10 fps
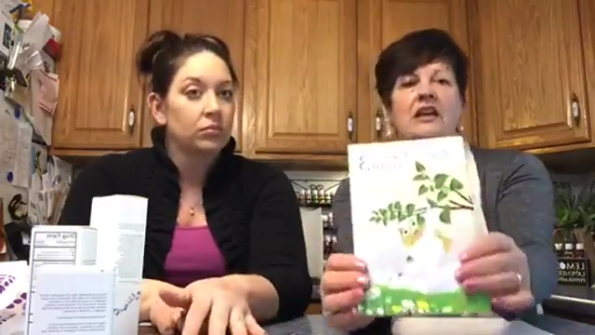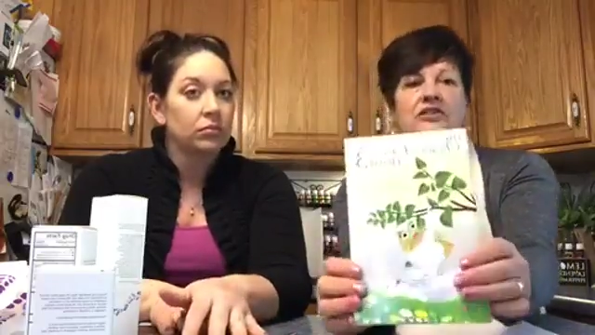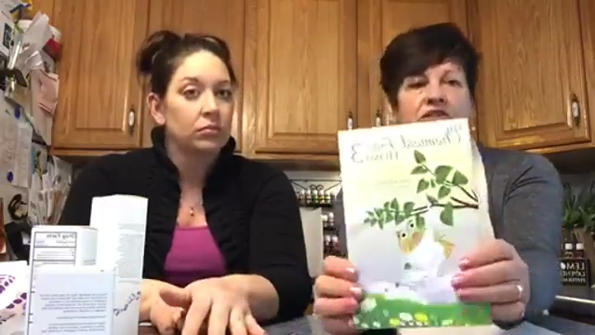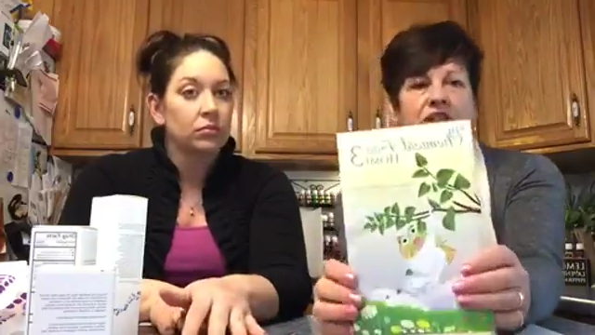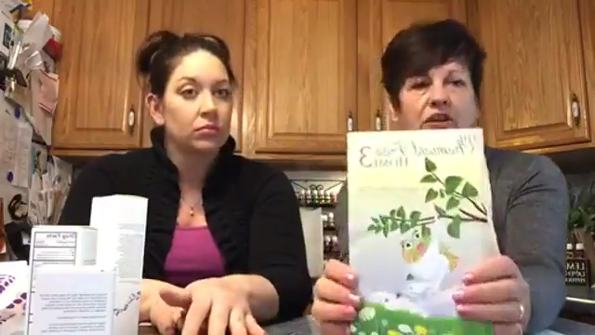
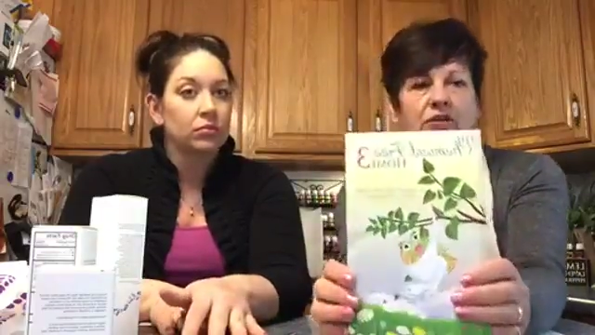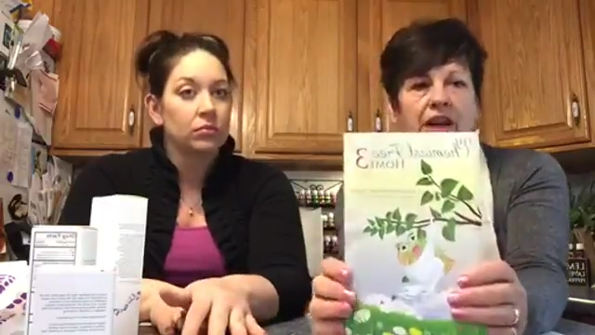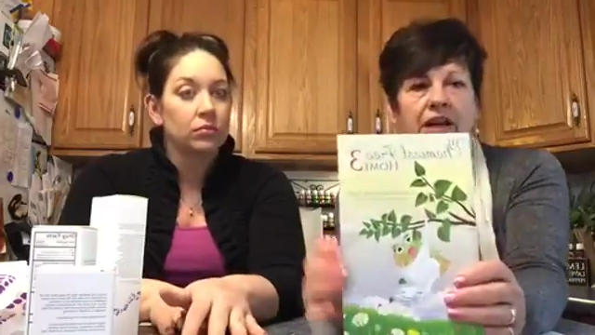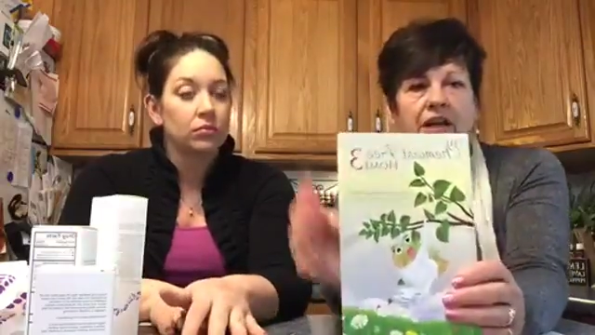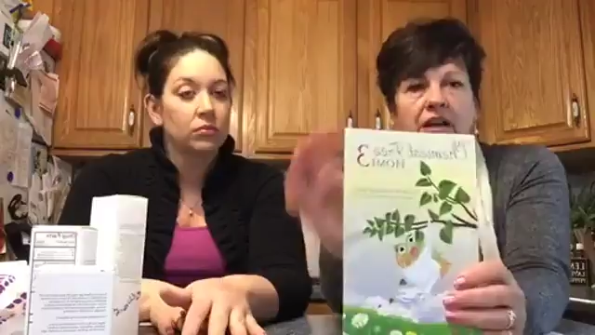Speaker 1: She
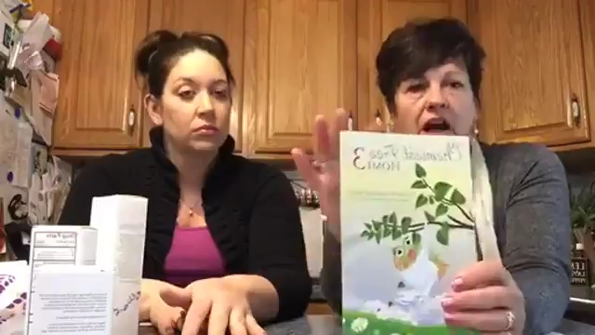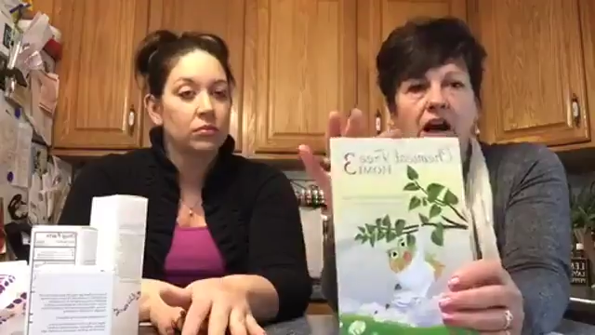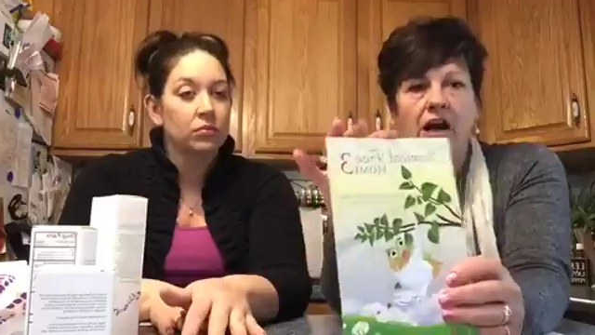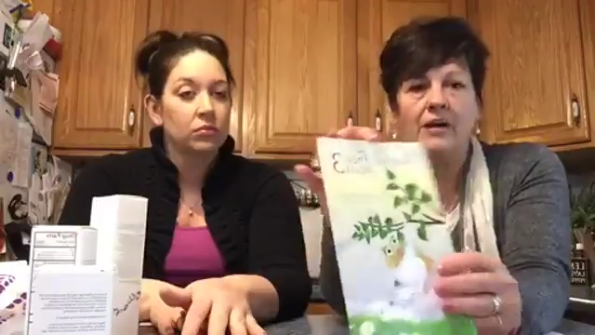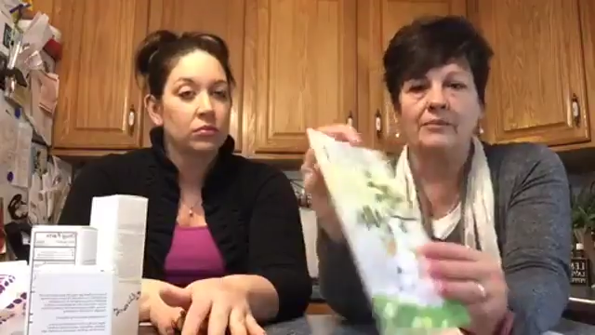created
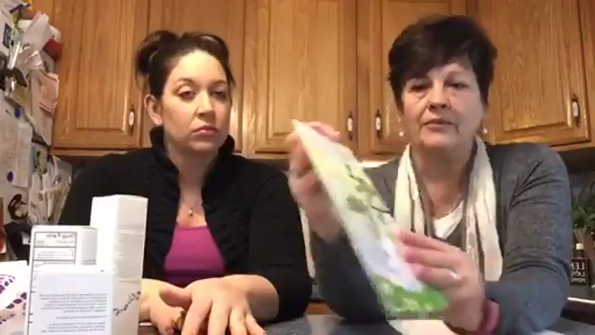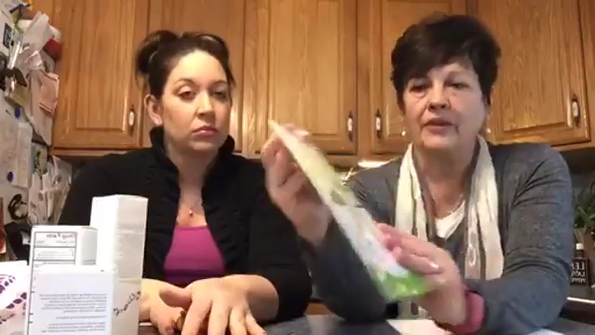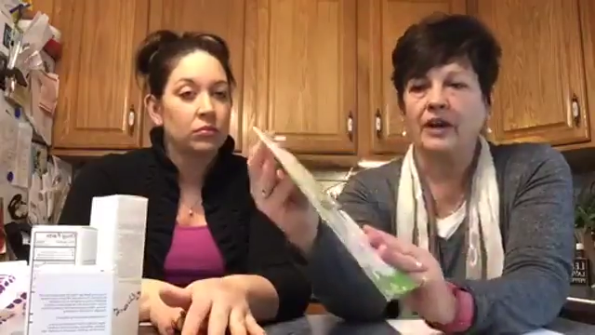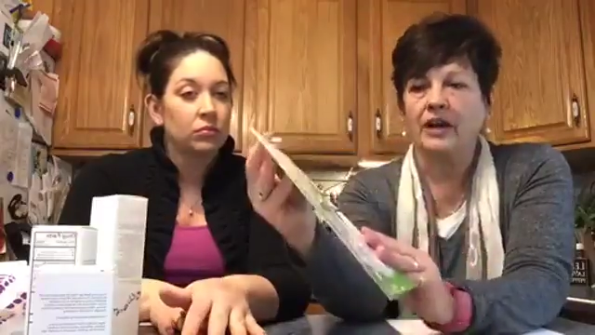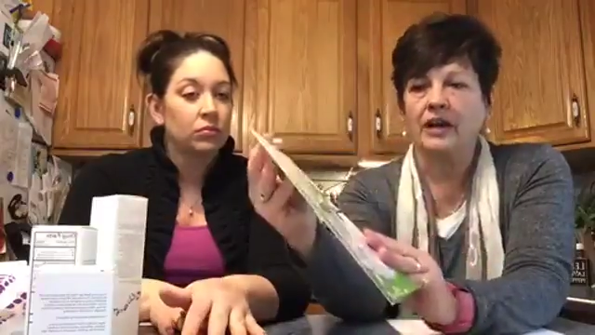um,
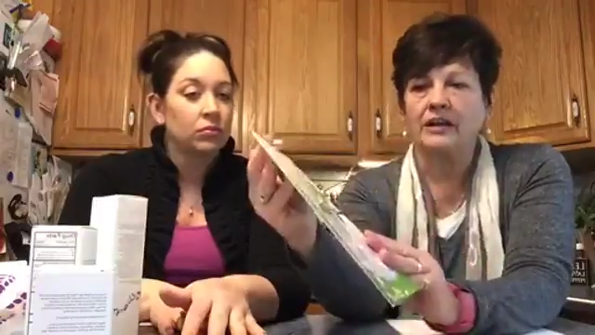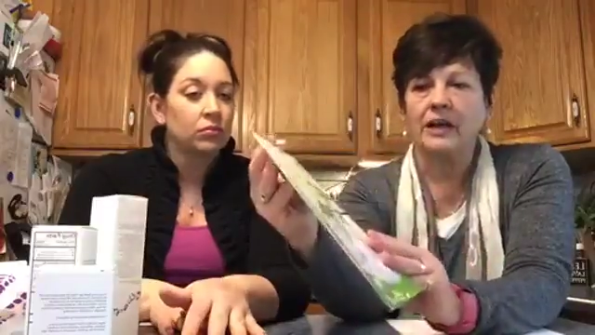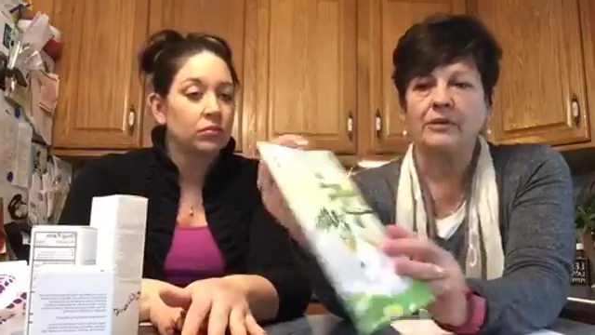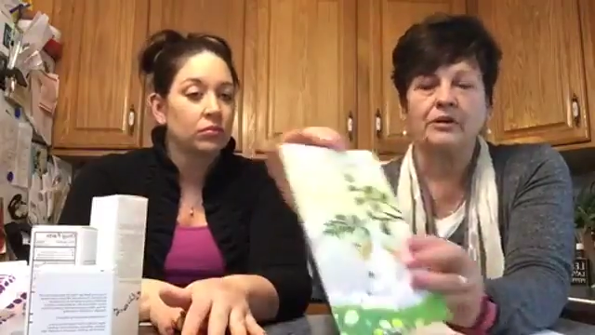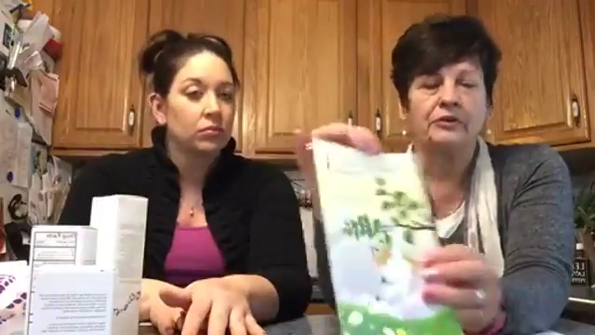the
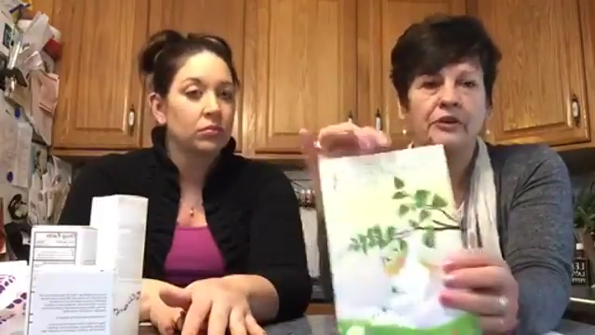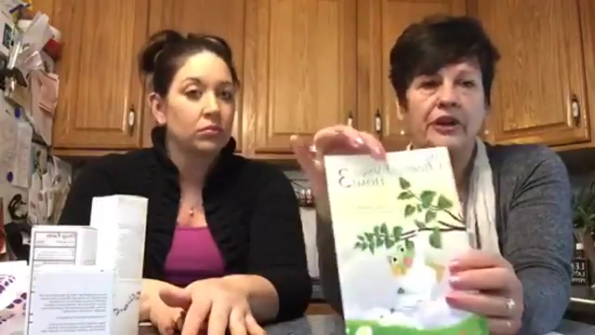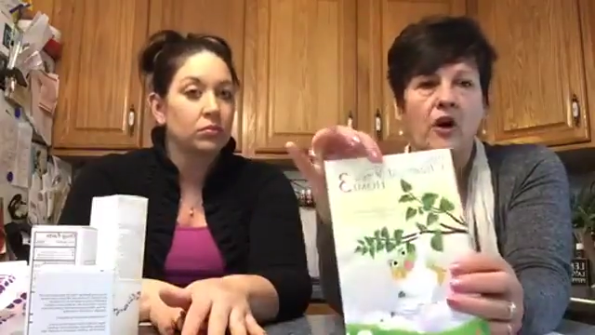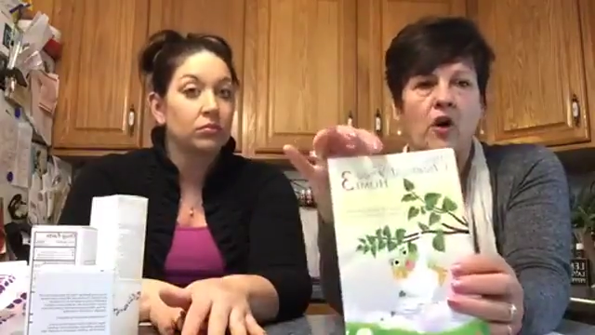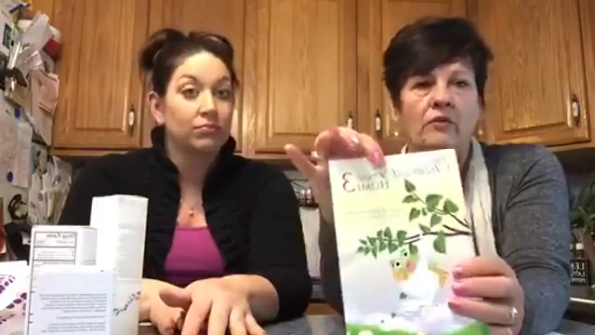Chemical Free
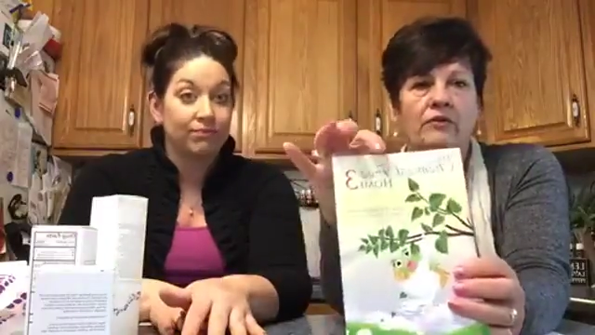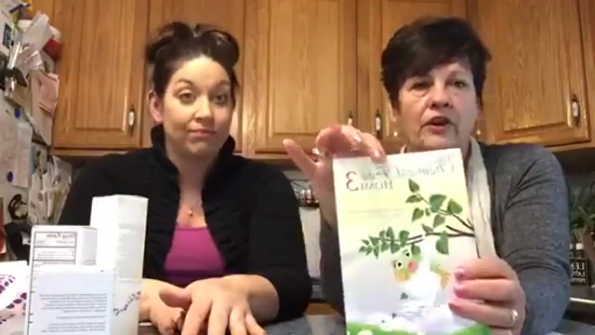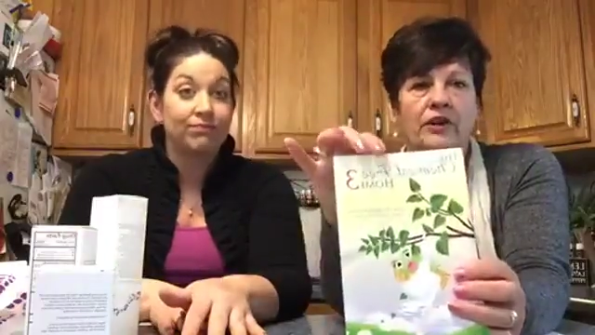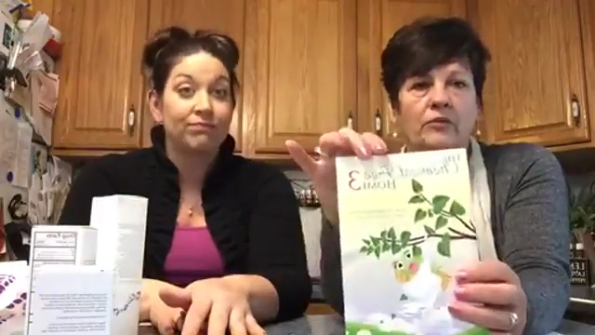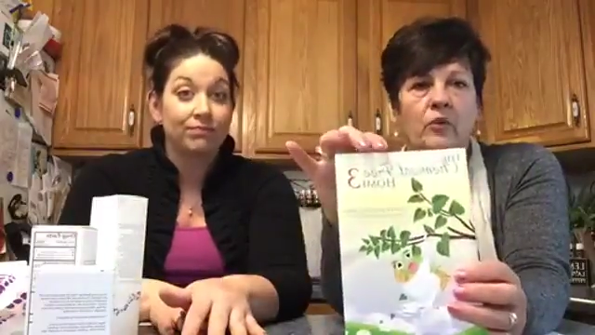Home
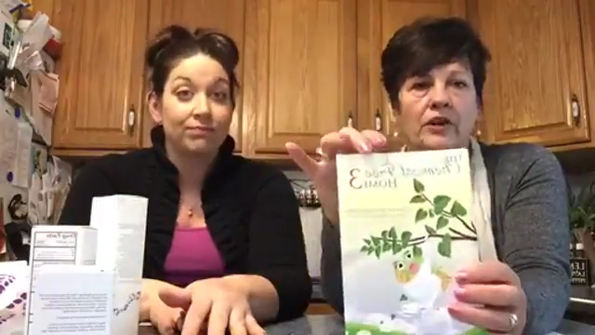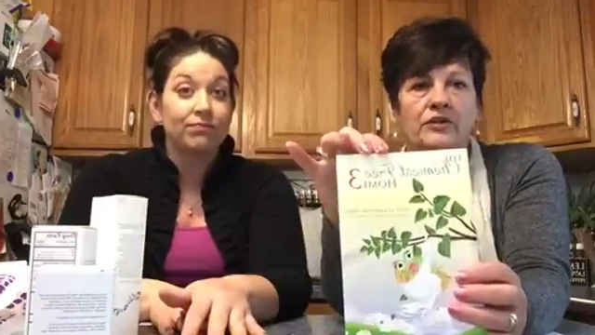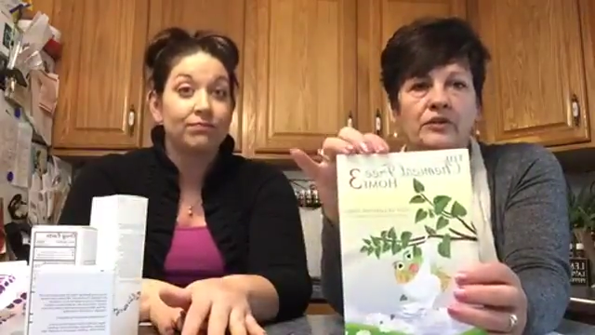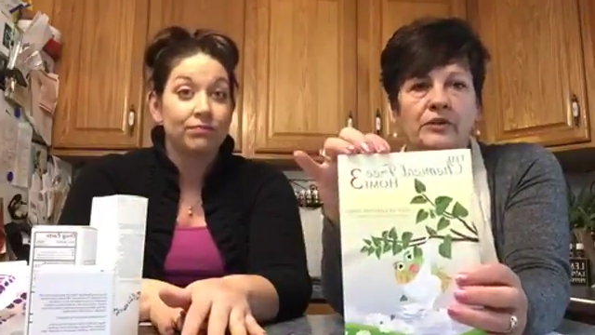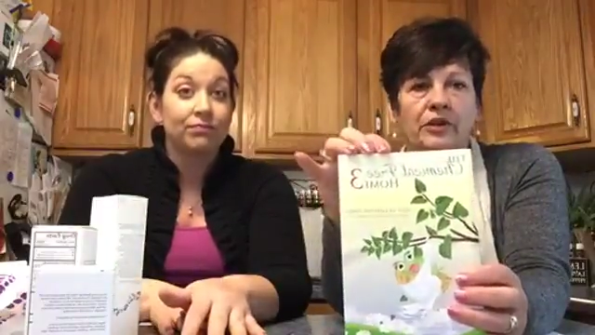Volume One,
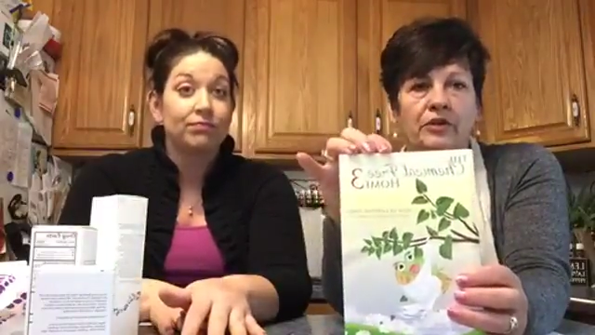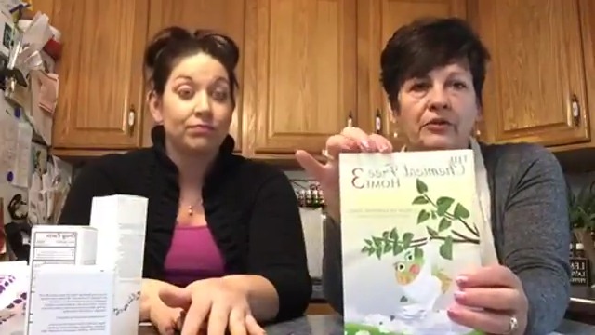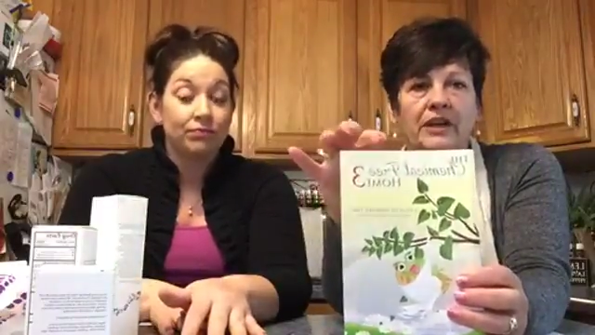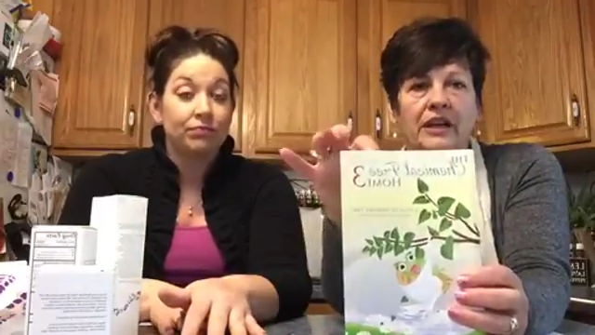Two, and Three,